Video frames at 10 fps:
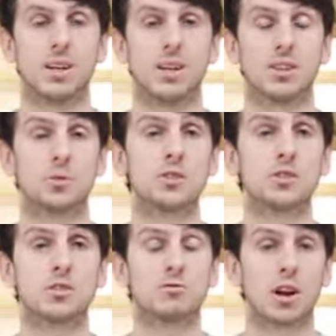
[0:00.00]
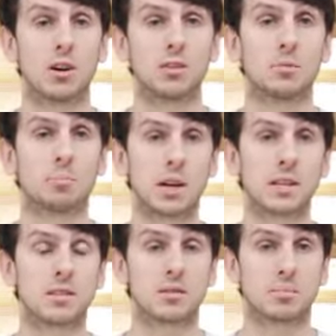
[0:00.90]
The researchers found that the
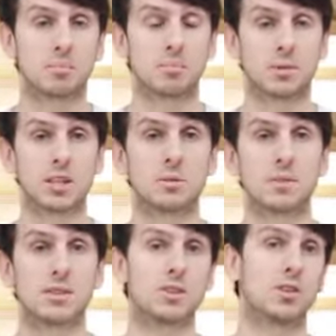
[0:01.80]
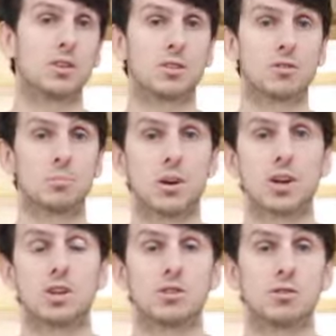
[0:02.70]
brains of the participants in the juggling group
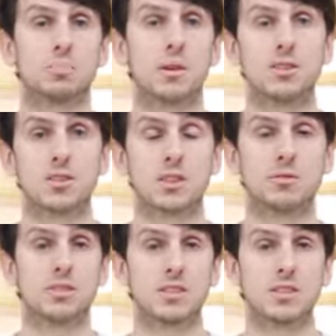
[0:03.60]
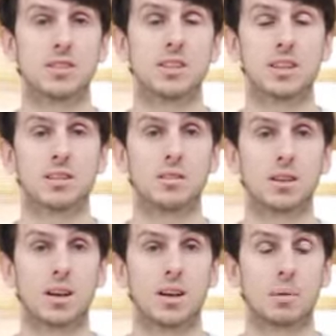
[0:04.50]
showed spatial differences in
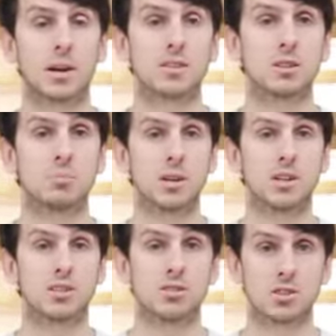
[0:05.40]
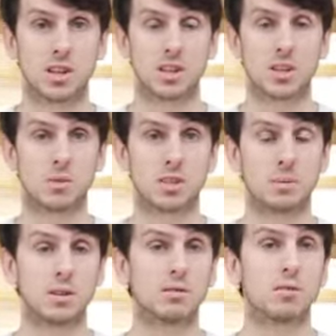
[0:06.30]
parts of their brain associated with
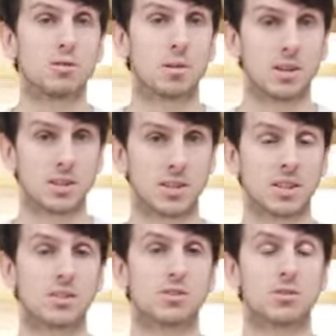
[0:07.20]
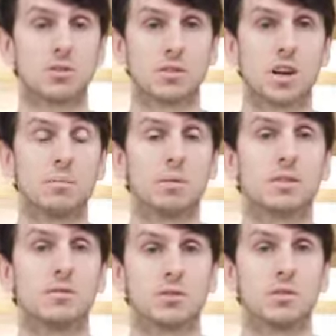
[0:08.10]
speed of visual processing and storage of complex
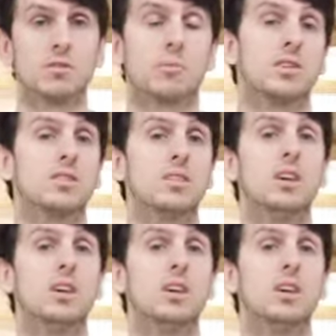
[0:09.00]
visual information,